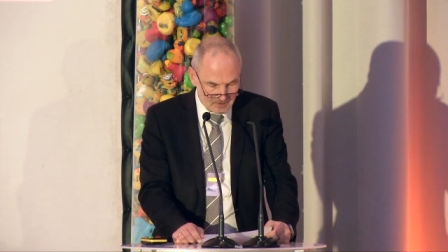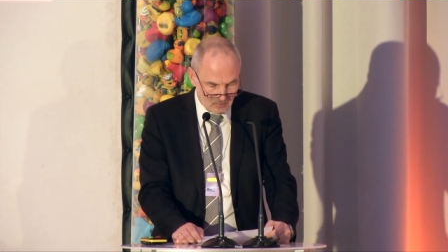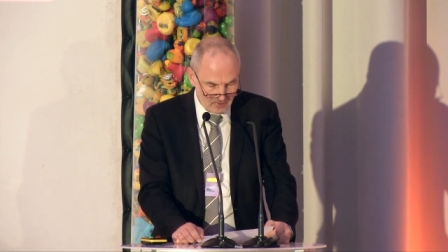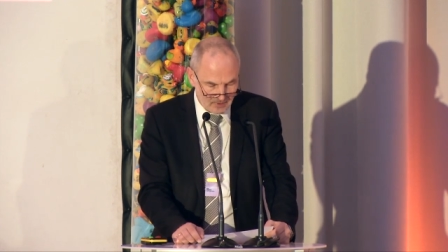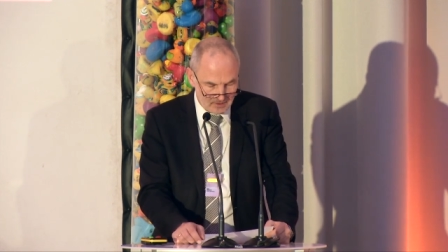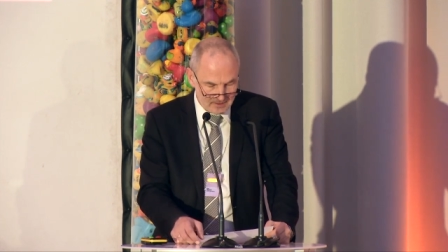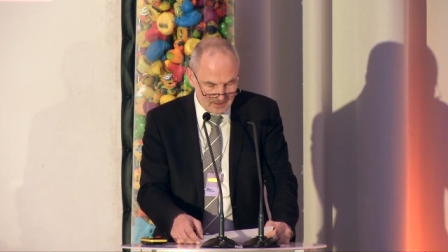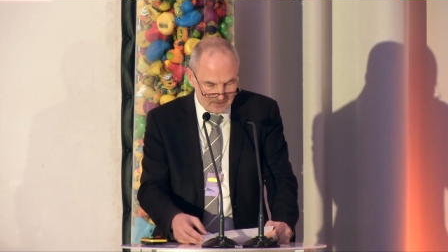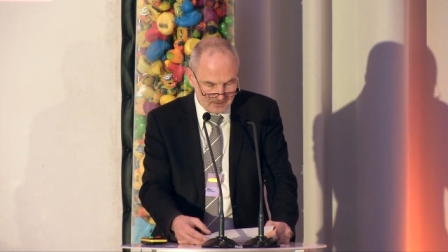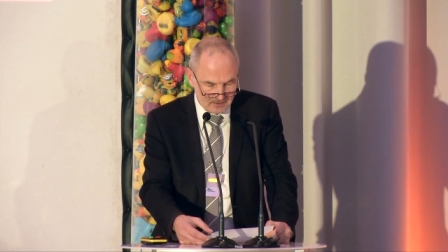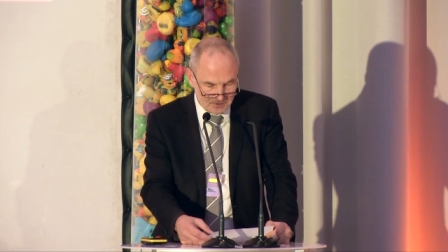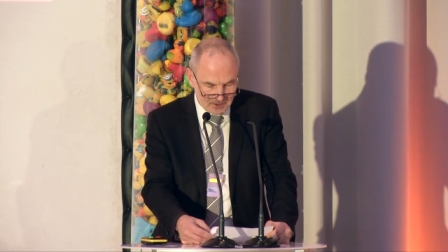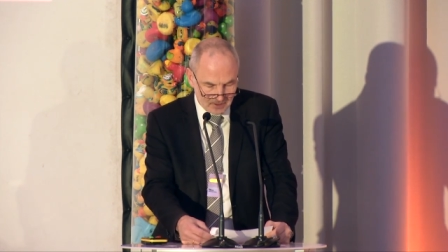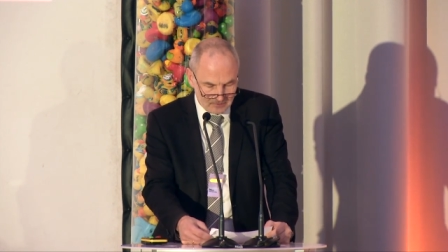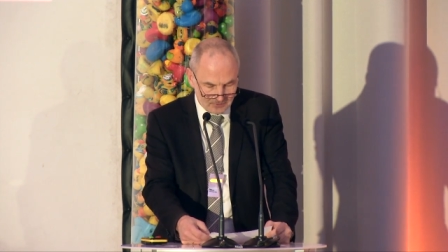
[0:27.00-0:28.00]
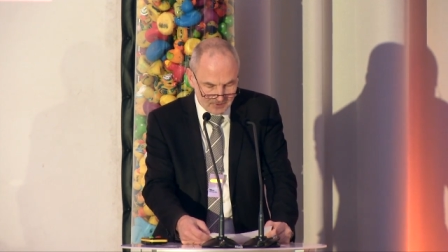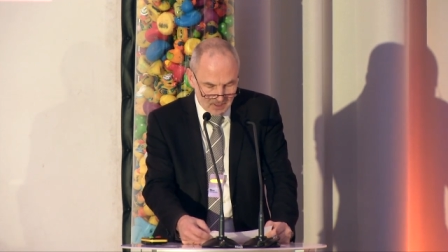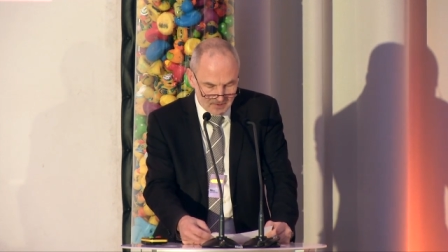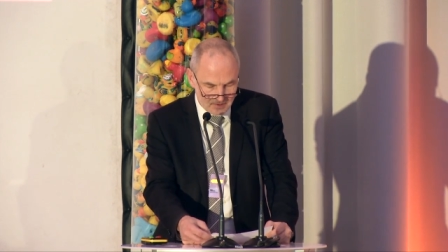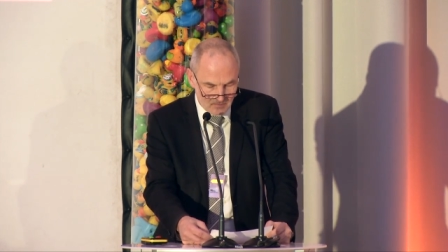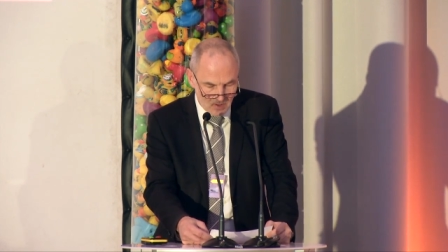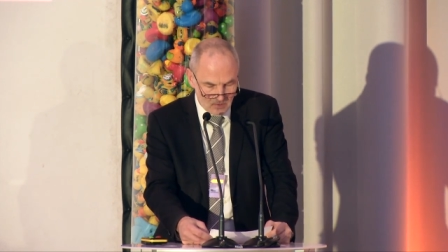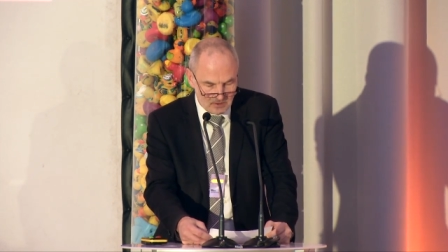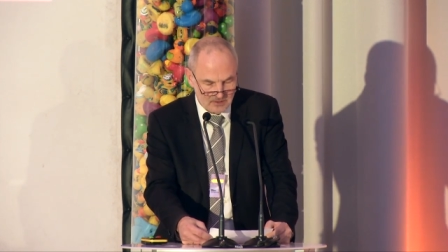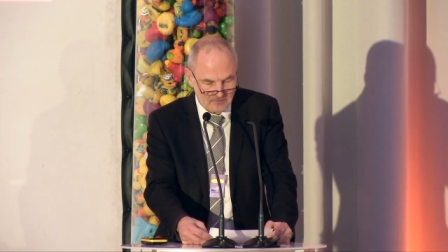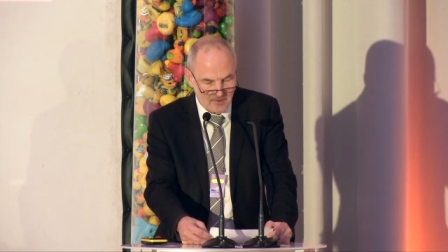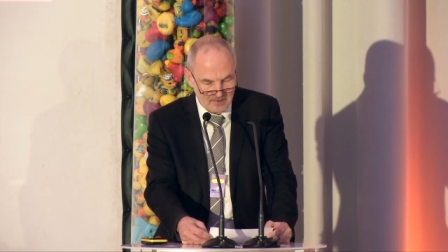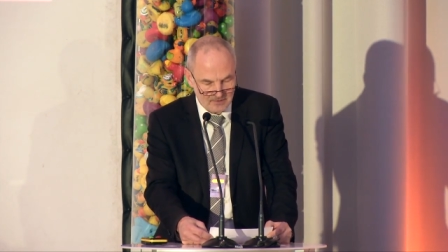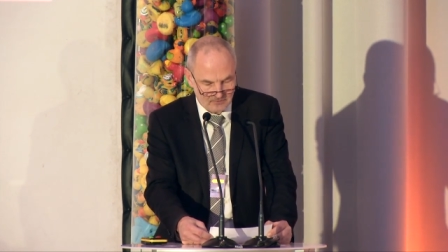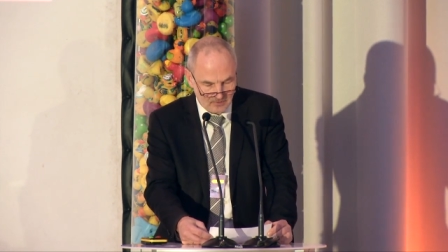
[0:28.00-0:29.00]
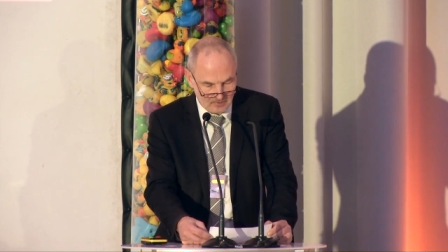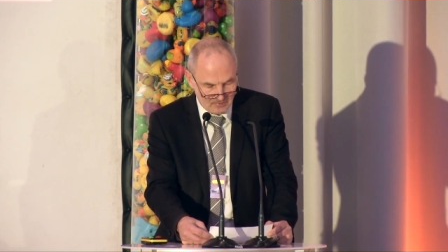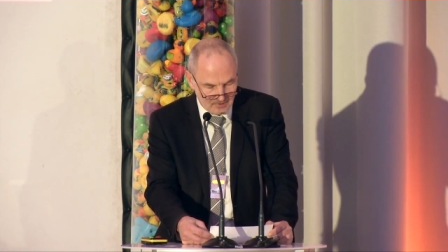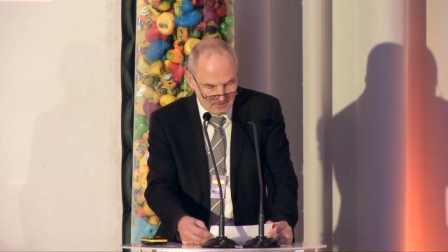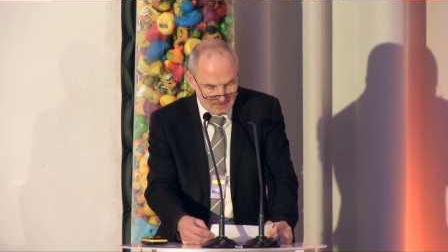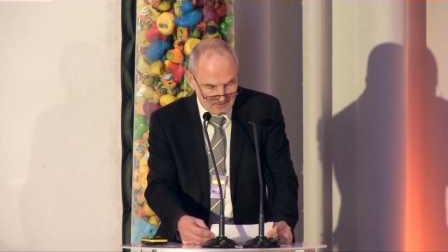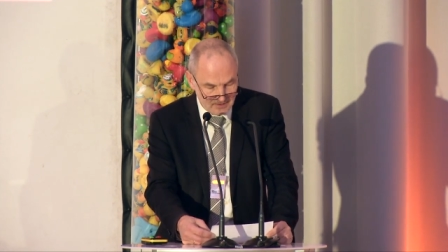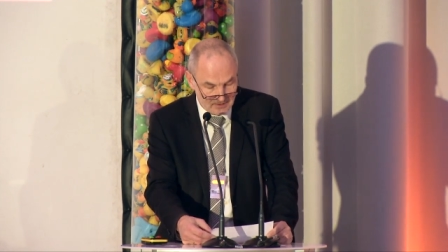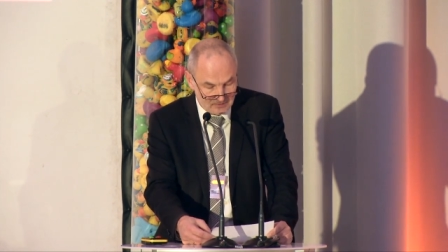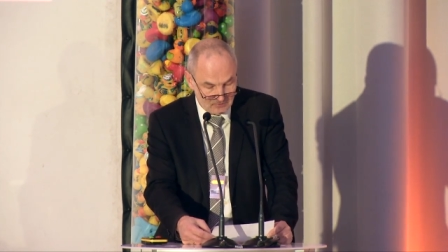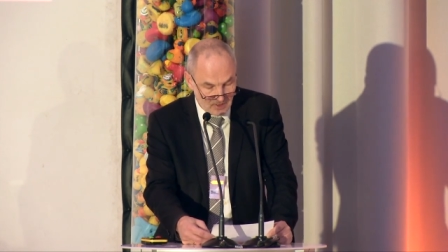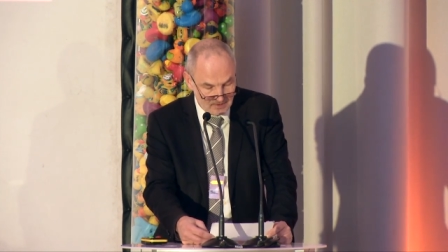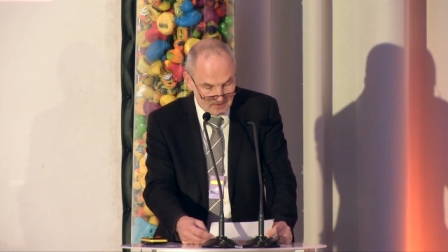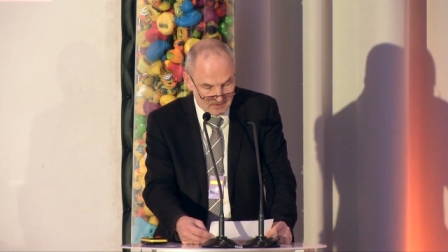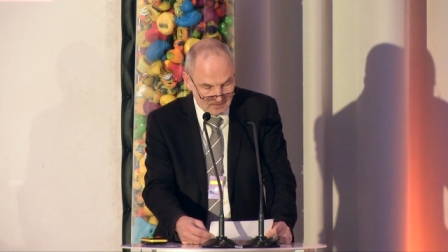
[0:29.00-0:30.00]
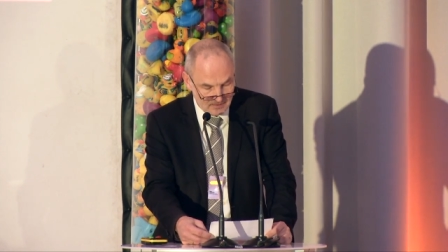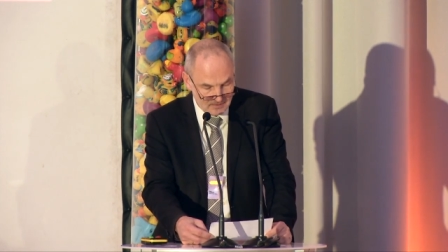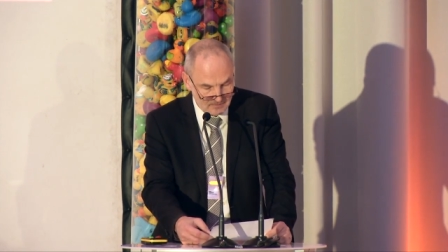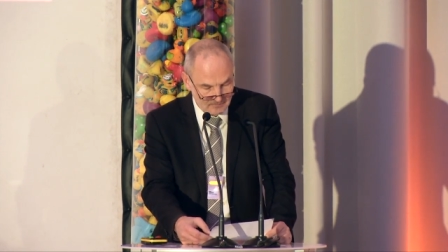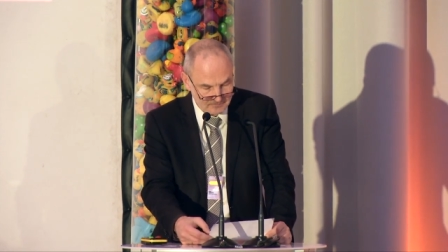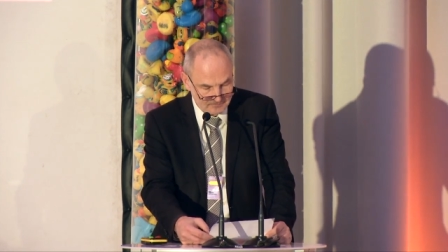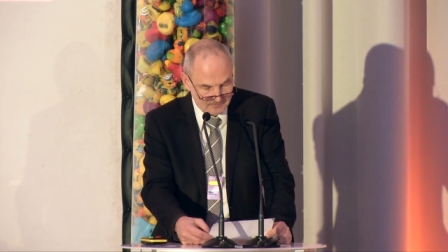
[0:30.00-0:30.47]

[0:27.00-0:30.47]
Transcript: the morning session, children are the most vulnerable in this crisis.